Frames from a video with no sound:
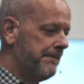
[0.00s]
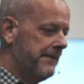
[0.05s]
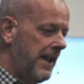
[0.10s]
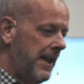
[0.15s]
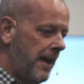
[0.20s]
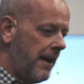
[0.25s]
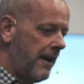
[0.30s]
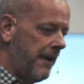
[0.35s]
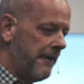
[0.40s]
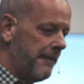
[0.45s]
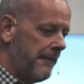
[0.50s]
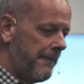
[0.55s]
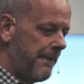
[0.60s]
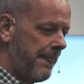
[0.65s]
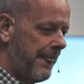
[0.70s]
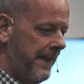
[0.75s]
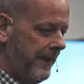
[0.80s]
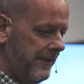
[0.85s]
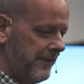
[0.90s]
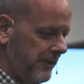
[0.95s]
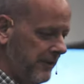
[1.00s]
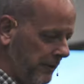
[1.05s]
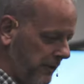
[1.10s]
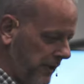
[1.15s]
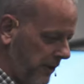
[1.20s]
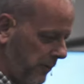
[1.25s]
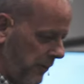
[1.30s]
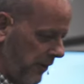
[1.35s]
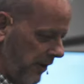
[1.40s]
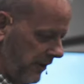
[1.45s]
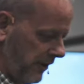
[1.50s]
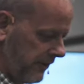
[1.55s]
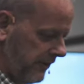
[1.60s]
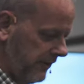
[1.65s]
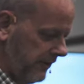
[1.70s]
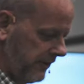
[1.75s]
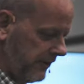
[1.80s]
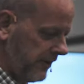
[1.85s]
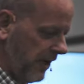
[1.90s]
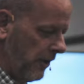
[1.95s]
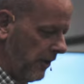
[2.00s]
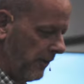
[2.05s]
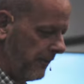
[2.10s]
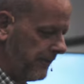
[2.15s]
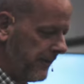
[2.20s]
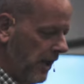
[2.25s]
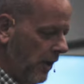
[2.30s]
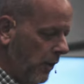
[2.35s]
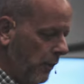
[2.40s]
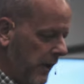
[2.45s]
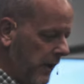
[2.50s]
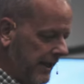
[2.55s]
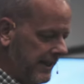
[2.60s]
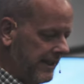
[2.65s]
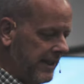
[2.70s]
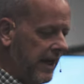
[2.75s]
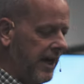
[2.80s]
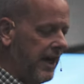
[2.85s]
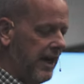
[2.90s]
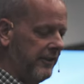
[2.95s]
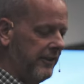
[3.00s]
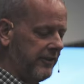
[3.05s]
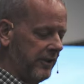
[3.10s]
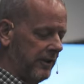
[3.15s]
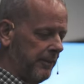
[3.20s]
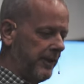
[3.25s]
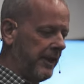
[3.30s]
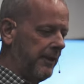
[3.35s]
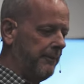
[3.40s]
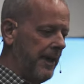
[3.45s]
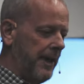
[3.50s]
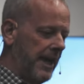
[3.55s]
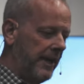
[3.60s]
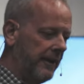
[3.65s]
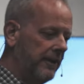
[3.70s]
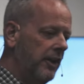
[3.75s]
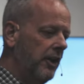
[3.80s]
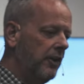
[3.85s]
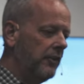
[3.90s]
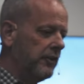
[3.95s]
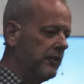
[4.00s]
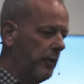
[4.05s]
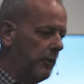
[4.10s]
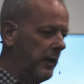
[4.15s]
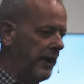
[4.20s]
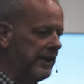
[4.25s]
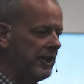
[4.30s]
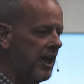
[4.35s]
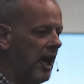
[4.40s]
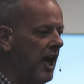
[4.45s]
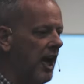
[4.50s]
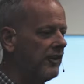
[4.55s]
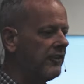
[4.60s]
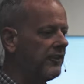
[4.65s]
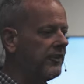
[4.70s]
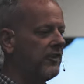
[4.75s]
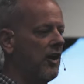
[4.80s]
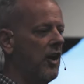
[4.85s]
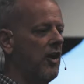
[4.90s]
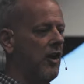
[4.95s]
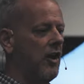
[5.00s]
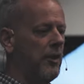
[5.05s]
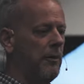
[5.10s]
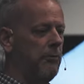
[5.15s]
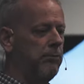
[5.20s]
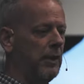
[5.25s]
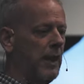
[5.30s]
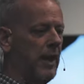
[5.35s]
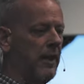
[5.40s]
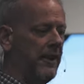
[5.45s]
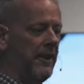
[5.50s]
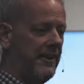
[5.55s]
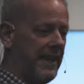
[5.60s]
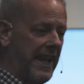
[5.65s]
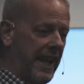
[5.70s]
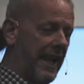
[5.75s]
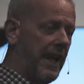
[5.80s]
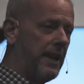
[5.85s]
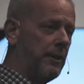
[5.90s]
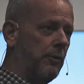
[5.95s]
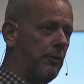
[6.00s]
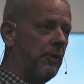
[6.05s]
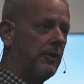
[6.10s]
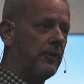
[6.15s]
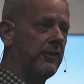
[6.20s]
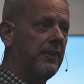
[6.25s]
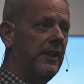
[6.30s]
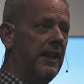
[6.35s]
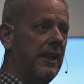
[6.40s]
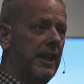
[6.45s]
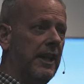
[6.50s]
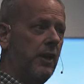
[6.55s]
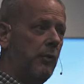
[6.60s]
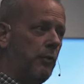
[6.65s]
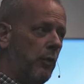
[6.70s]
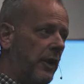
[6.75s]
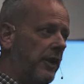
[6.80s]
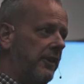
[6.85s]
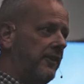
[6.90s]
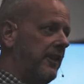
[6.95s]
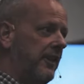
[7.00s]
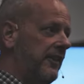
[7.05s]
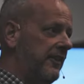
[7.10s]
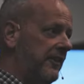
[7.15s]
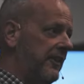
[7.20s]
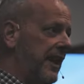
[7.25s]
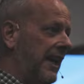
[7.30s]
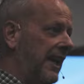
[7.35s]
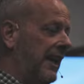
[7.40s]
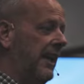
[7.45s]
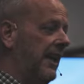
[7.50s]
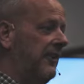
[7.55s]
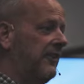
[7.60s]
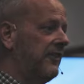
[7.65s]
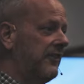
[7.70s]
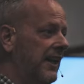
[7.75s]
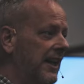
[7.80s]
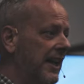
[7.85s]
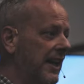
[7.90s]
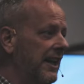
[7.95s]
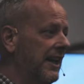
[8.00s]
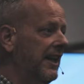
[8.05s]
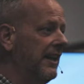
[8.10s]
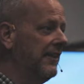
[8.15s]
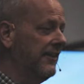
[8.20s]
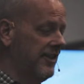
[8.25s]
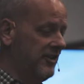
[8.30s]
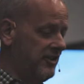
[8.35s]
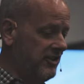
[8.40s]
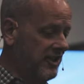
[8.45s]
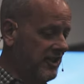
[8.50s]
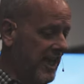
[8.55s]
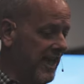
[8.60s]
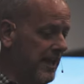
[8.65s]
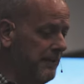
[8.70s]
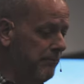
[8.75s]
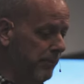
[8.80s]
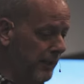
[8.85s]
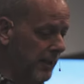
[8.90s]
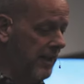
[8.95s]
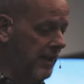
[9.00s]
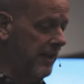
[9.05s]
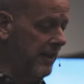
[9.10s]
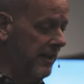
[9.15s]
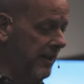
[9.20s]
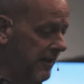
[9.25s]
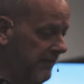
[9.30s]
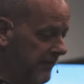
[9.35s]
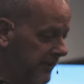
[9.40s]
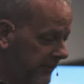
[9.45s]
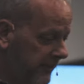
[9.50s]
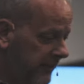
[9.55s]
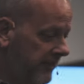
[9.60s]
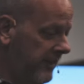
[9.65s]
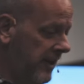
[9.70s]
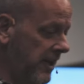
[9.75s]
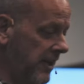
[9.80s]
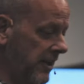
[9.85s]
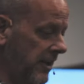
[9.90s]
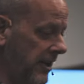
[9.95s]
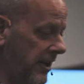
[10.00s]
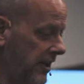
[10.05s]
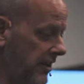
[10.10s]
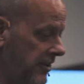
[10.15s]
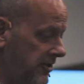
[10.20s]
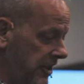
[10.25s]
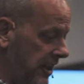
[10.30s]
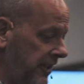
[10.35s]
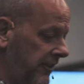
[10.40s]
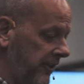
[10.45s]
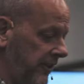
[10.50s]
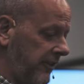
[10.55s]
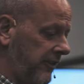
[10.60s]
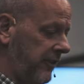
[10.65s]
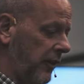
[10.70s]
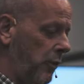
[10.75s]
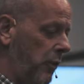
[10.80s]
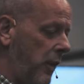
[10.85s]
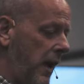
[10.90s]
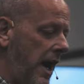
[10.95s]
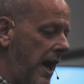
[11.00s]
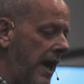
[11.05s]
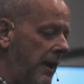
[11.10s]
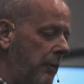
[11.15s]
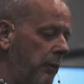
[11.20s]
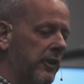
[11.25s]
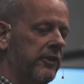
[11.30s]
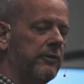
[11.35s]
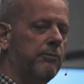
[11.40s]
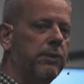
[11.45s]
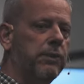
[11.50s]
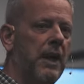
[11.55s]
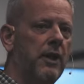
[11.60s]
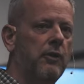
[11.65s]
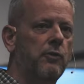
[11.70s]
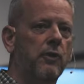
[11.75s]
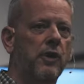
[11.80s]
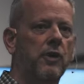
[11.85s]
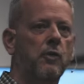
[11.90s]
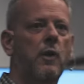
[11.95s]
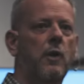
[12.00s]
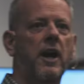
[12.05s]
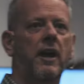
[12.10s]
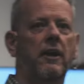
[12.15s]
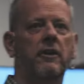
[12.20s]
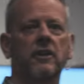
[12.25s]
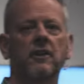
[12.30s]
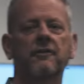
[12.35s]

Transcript: Yeah, and so it works. So when God, so let me get back. So when God saw the blood of the animals, what is he seeing? He's seeing the shed blood of his son, Jesus. So why was blood required?